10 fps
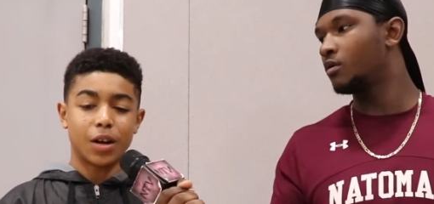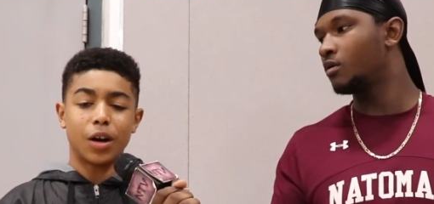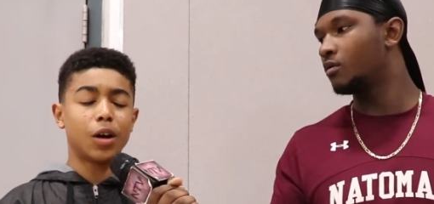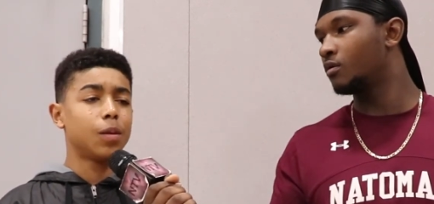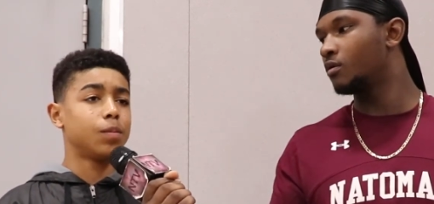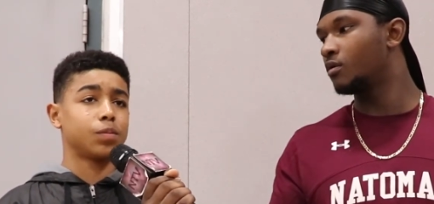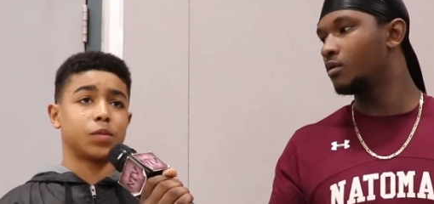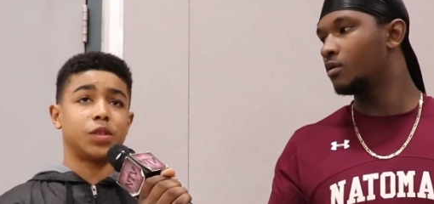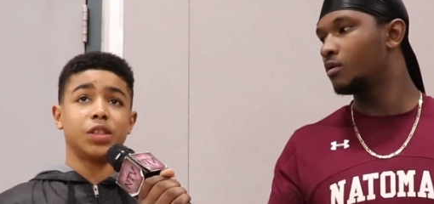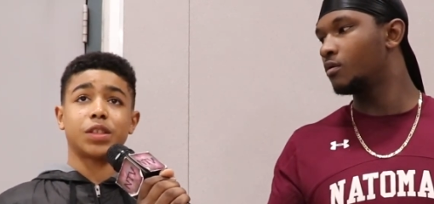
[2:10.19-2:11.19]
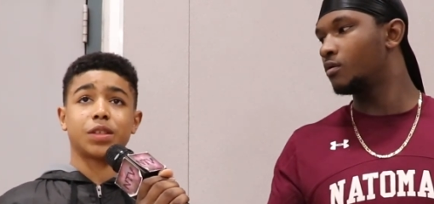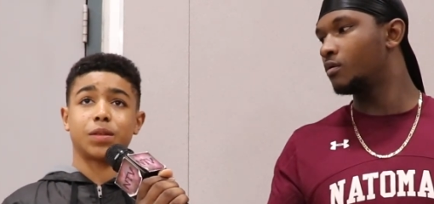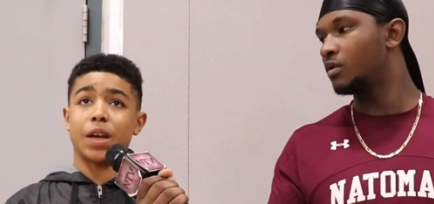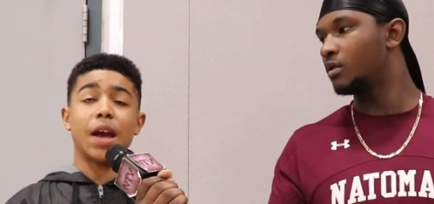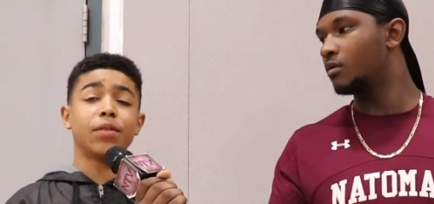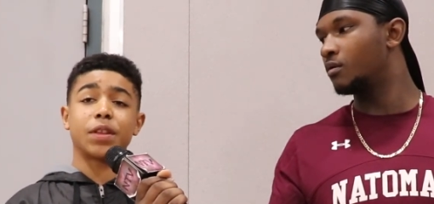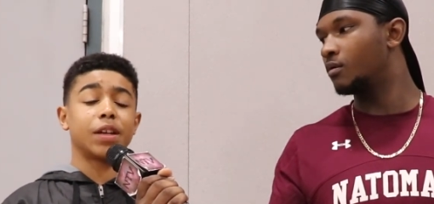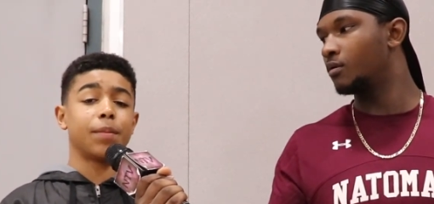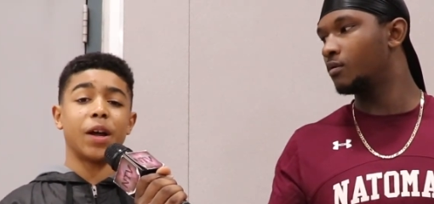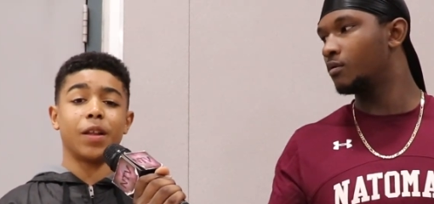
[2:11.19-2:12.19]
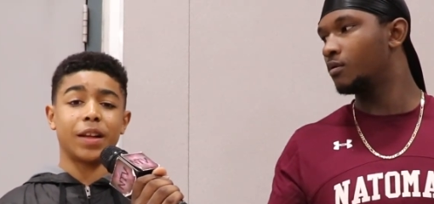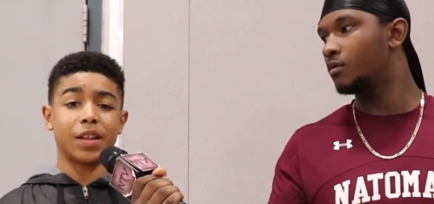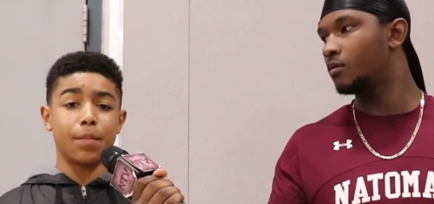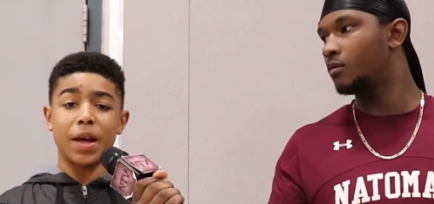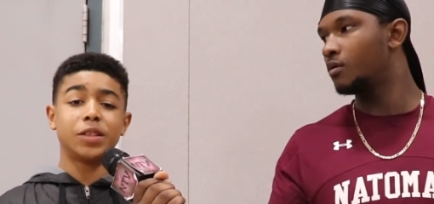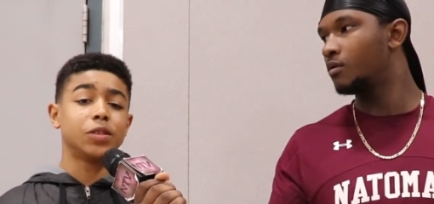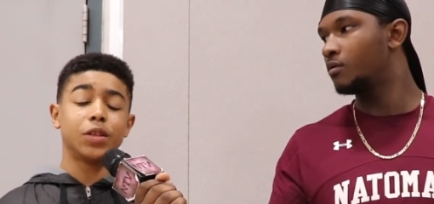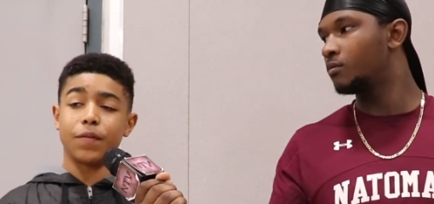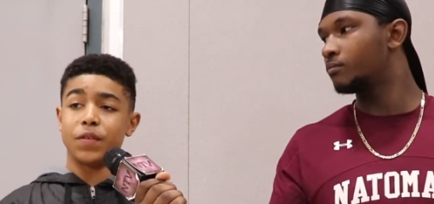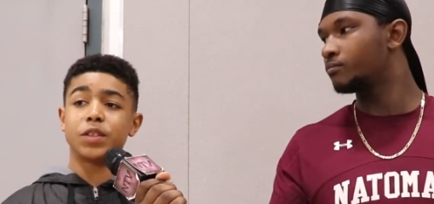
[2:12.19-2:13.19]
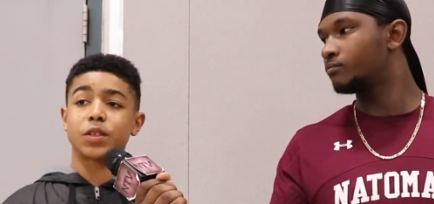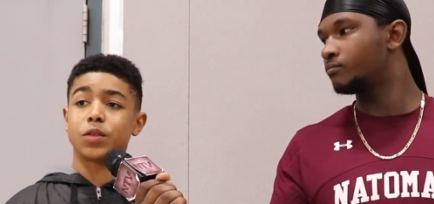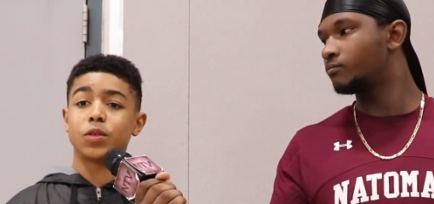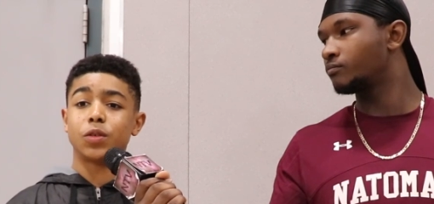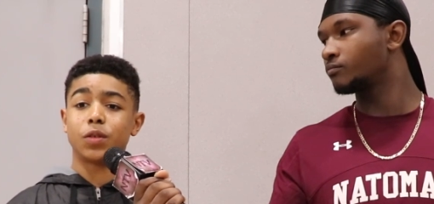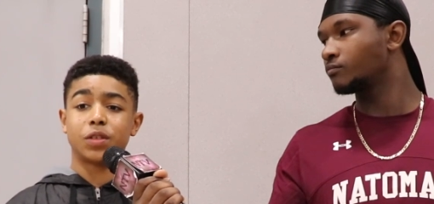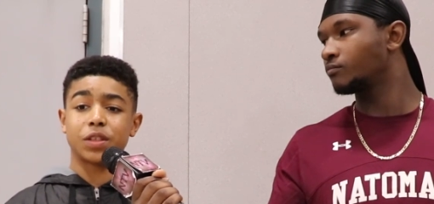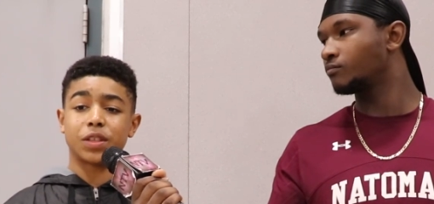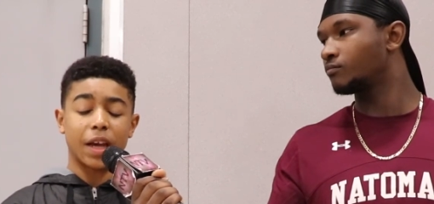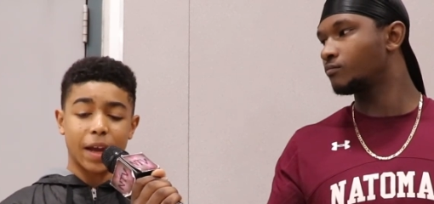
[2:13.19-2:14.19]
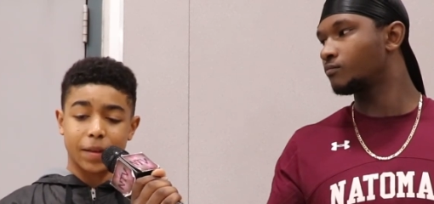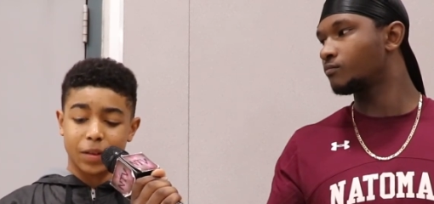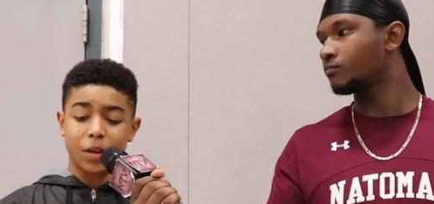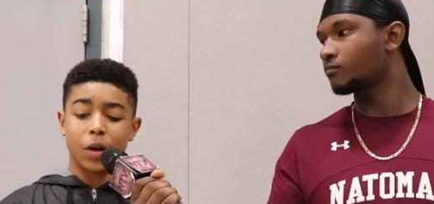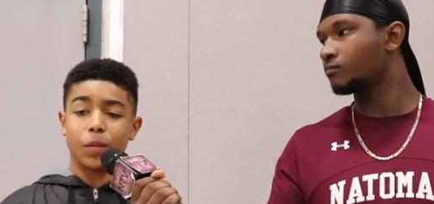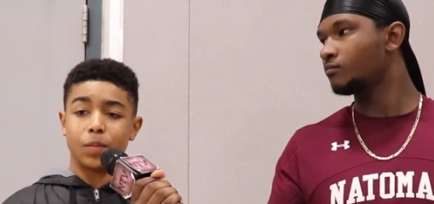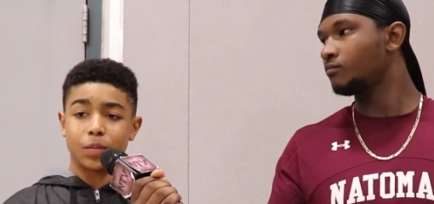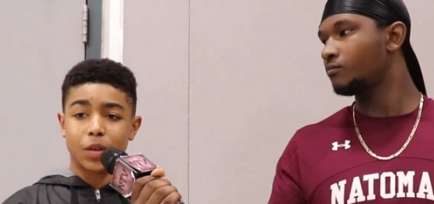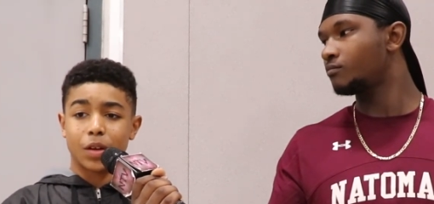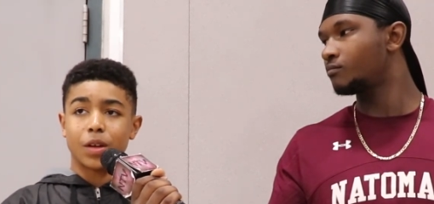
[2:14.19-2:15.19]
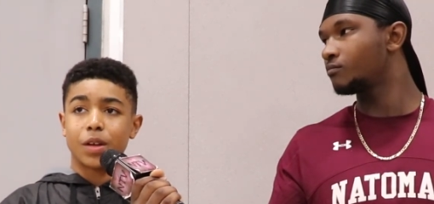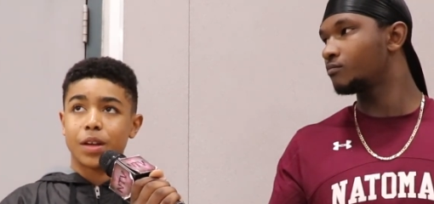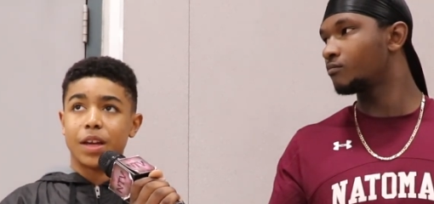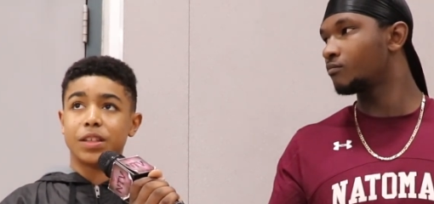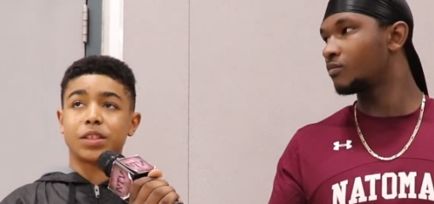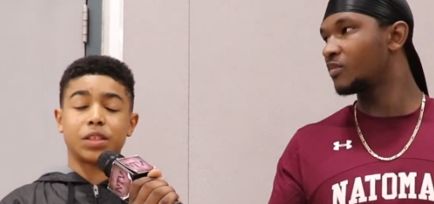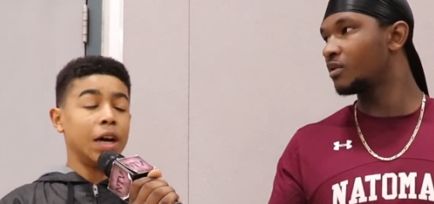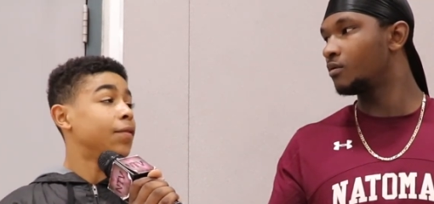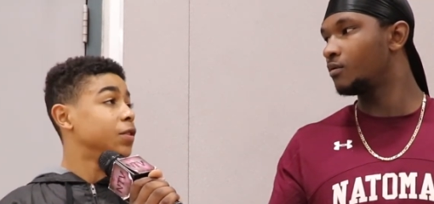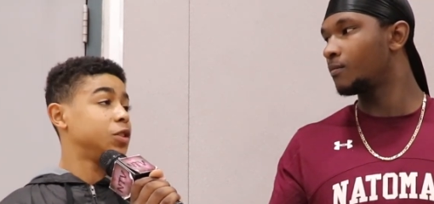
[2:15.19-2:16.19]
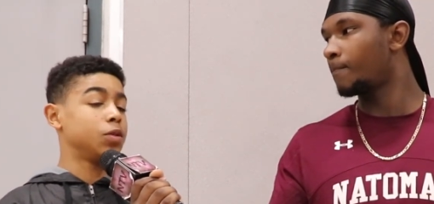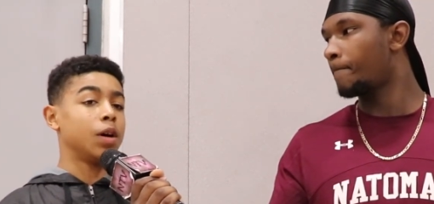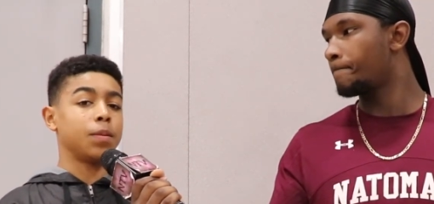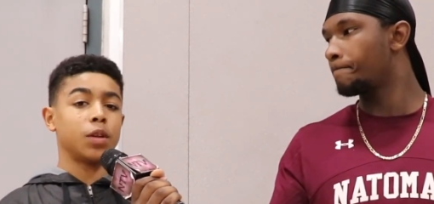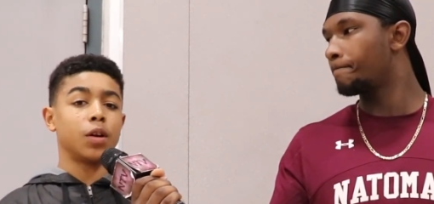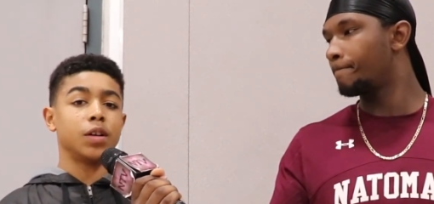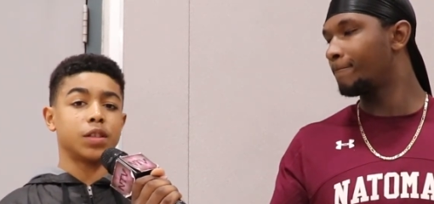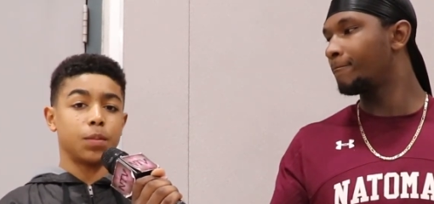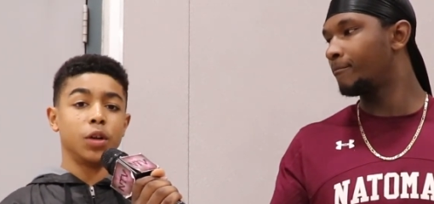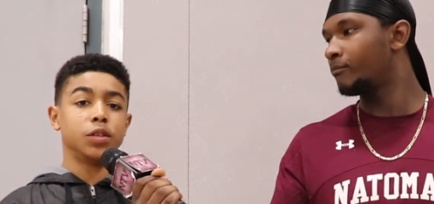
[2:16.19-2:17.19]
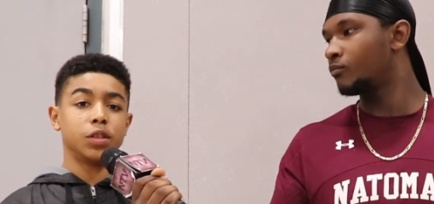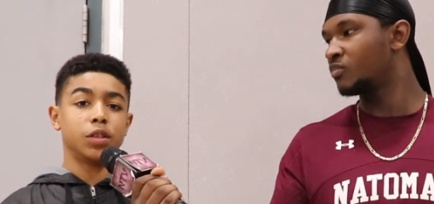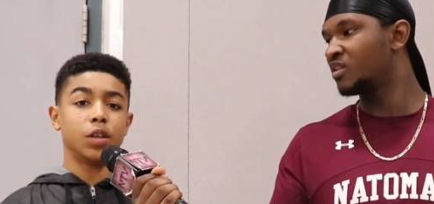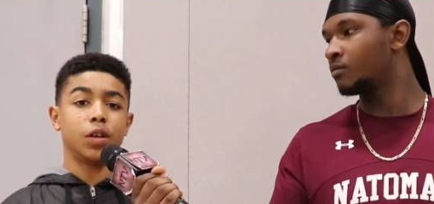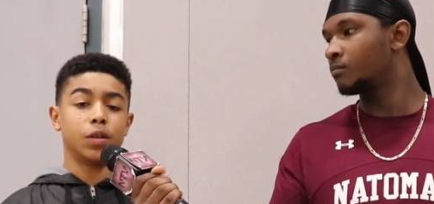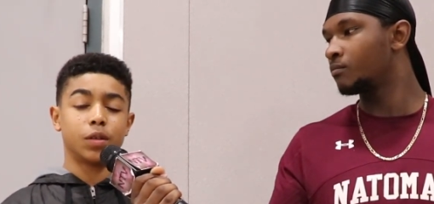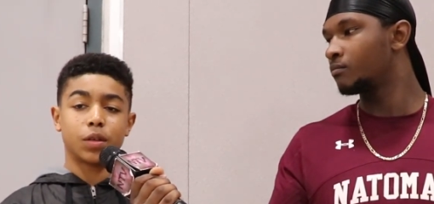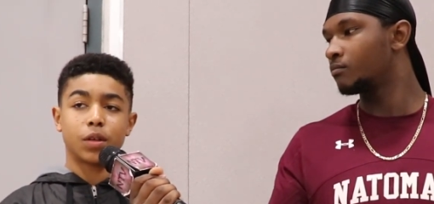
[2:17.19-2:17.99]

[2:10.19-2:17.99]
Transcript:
Speaker 1: Um, just everything about it, like the mental, the physical, just you know, it just toughens you up, you know, as a person, you know.